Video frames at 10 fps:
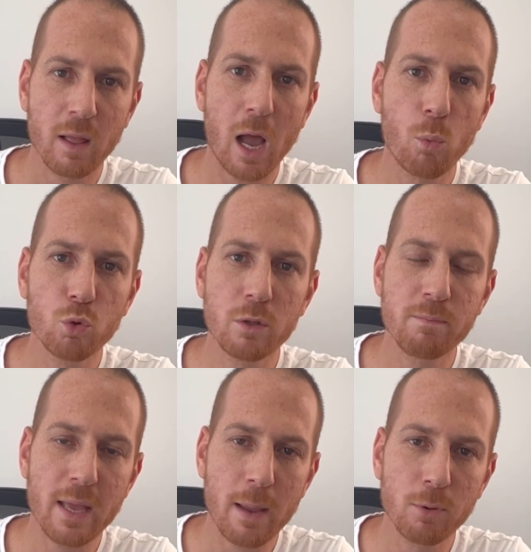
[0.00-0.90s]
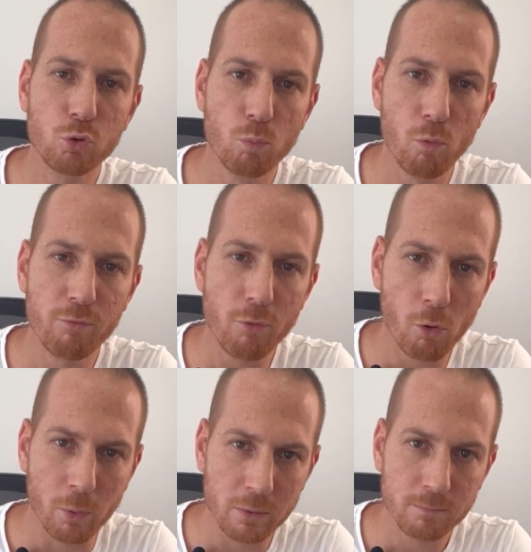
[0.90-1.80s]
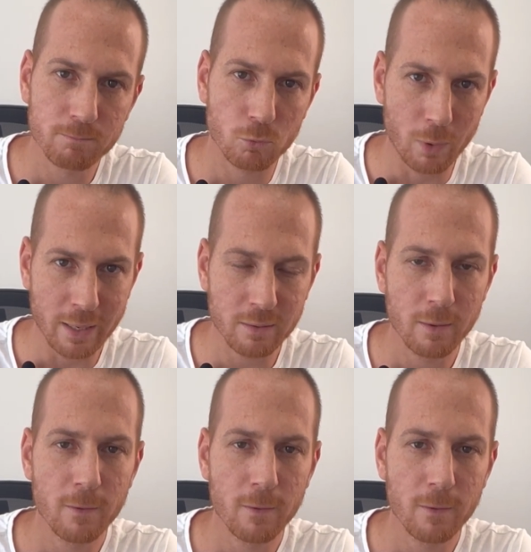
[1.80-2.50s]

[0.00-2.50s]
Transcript: I wouldn't be able to move forward, right?